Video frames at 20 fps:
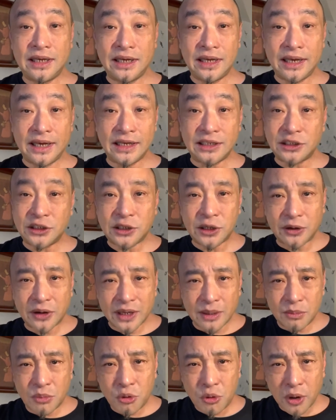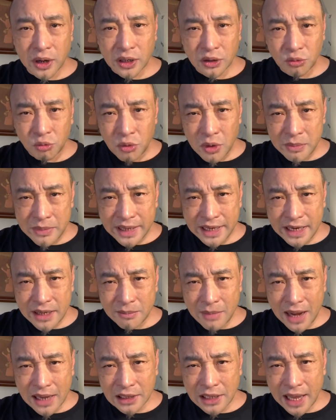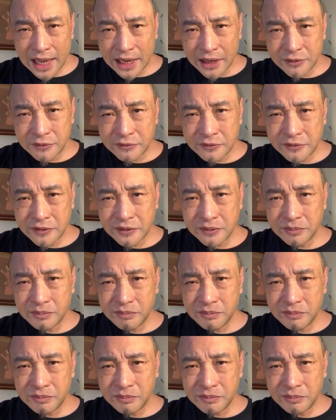Is there an important woman in my life?